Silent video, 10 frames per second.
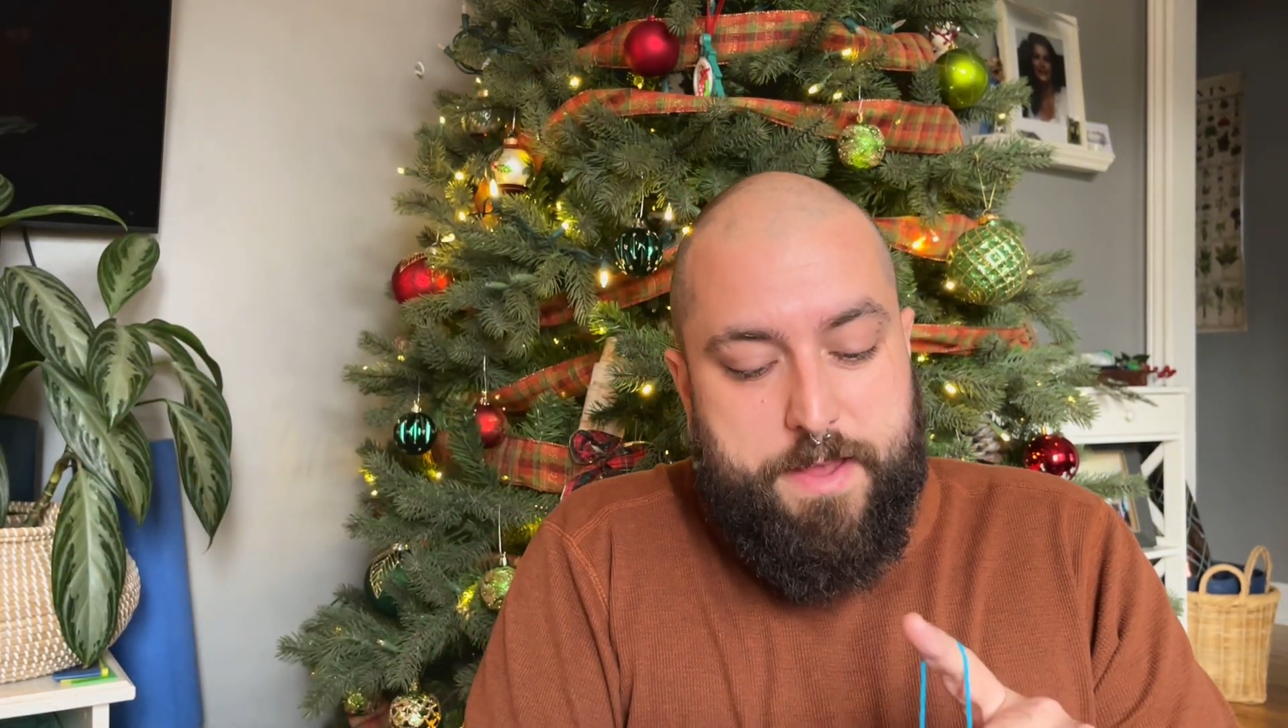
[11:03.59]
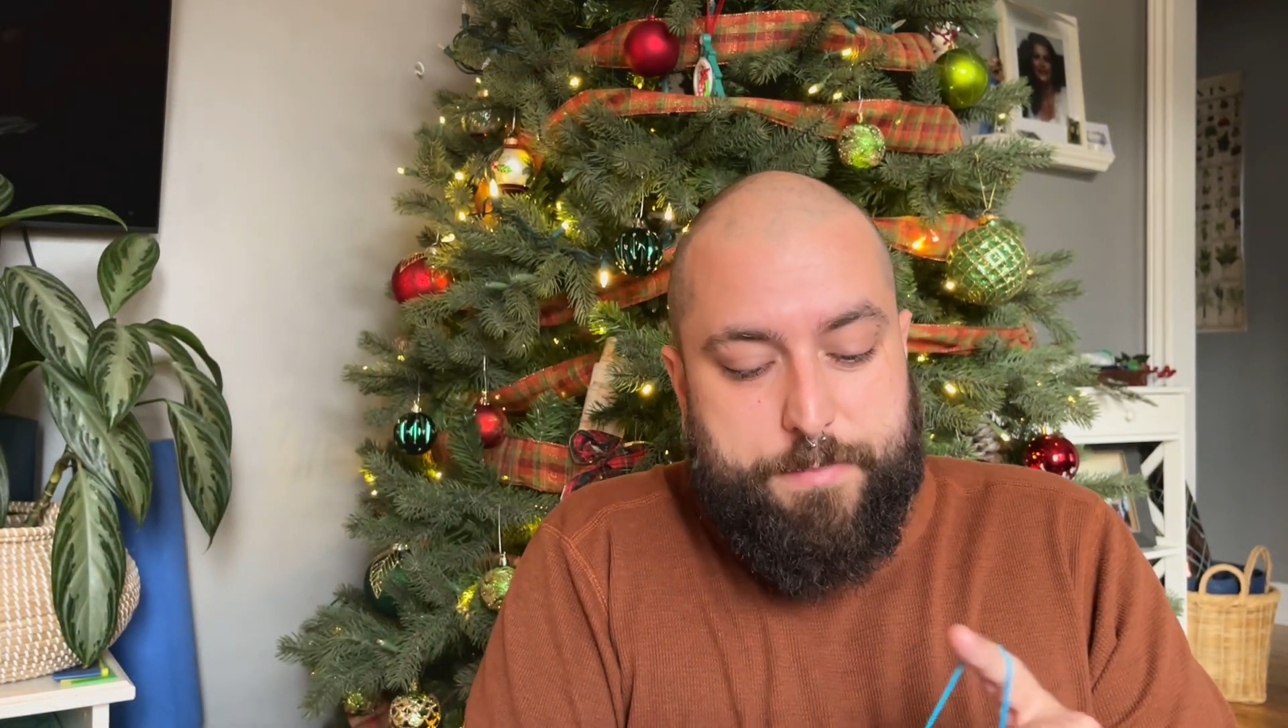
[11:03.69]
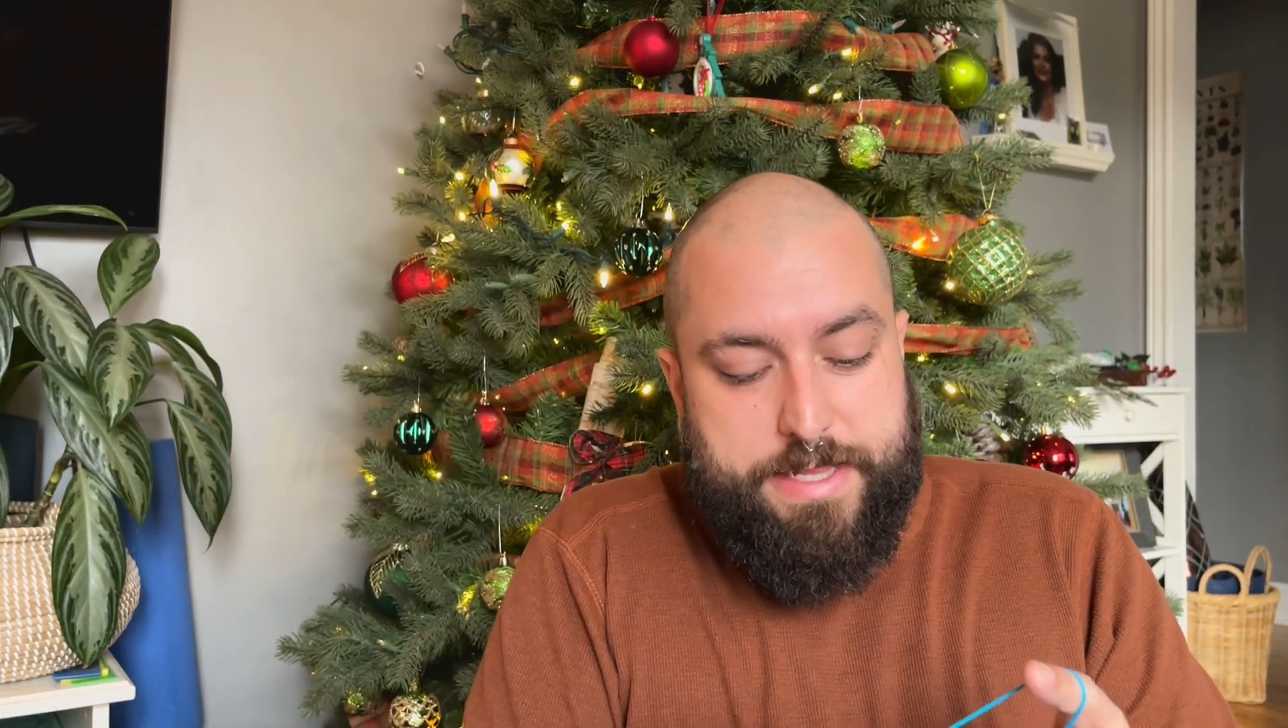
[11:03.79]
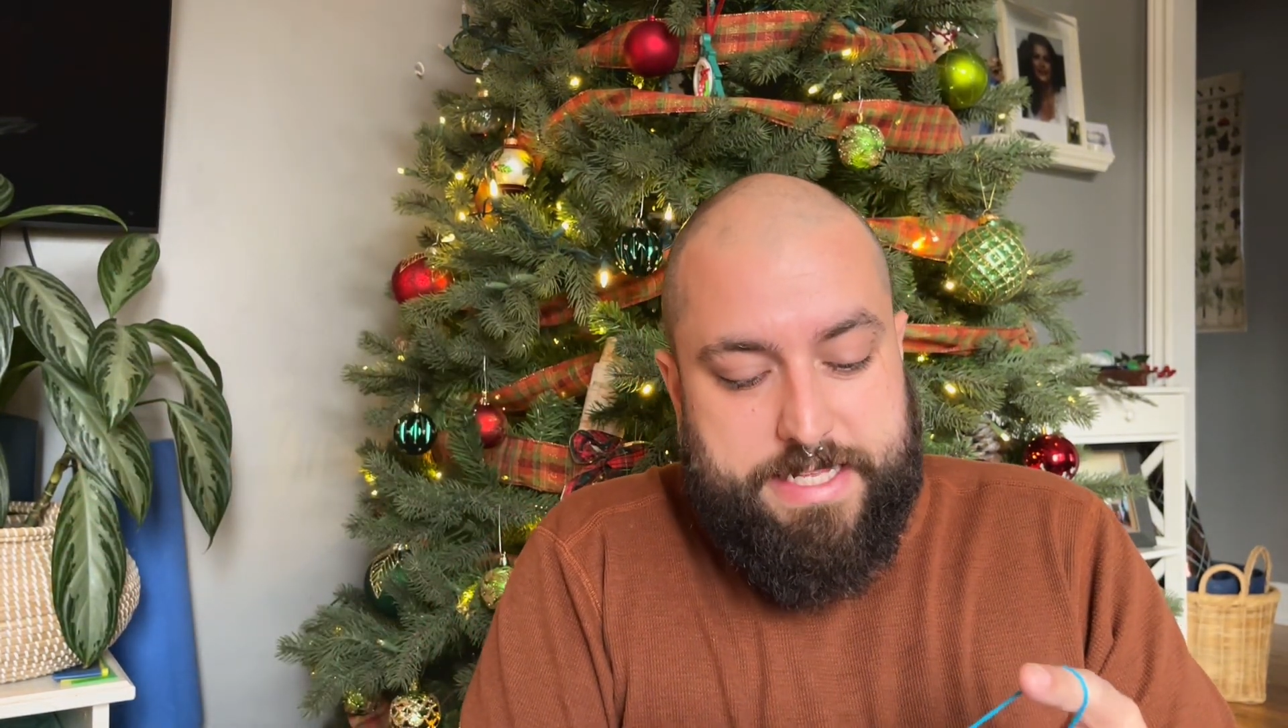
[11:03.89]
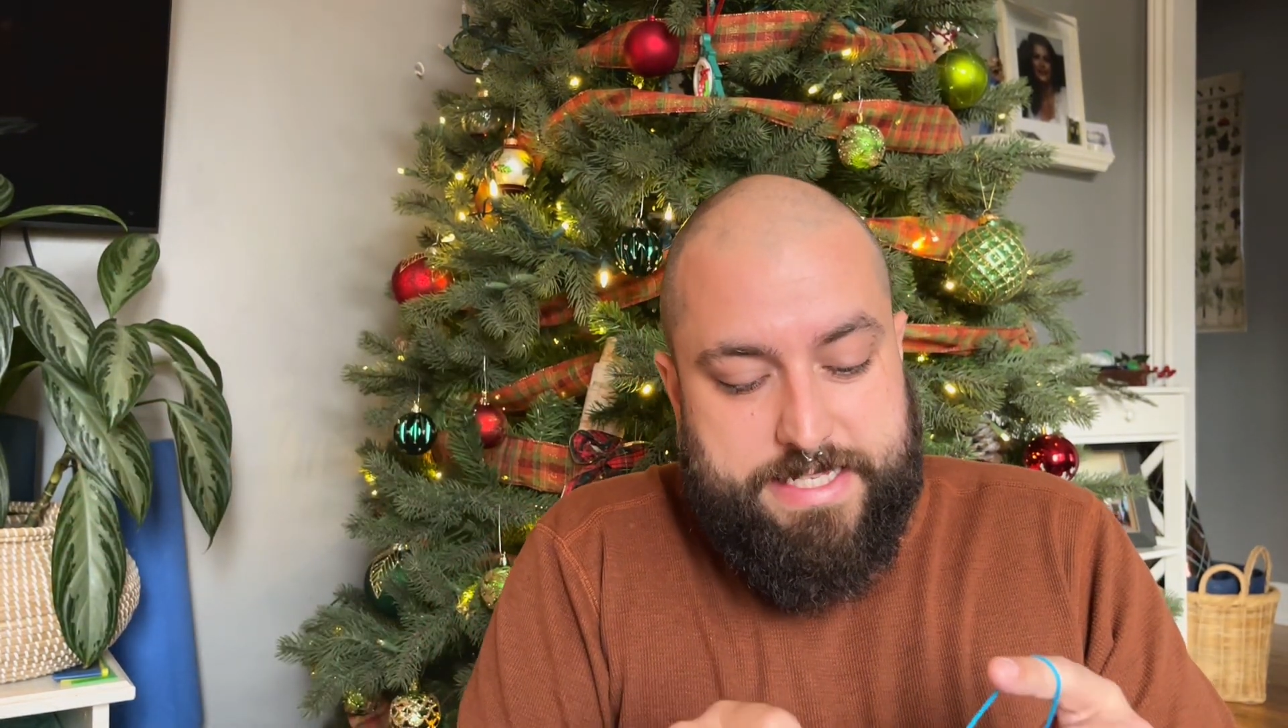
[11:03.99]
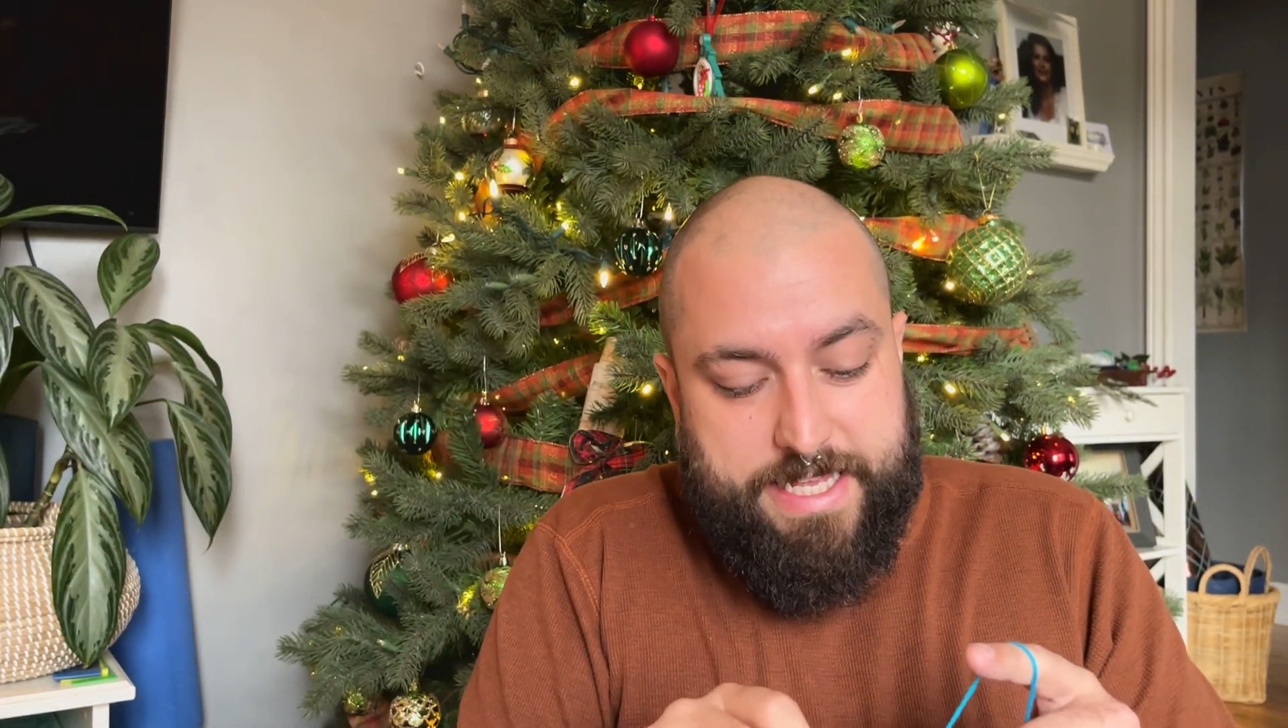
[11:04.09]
But let's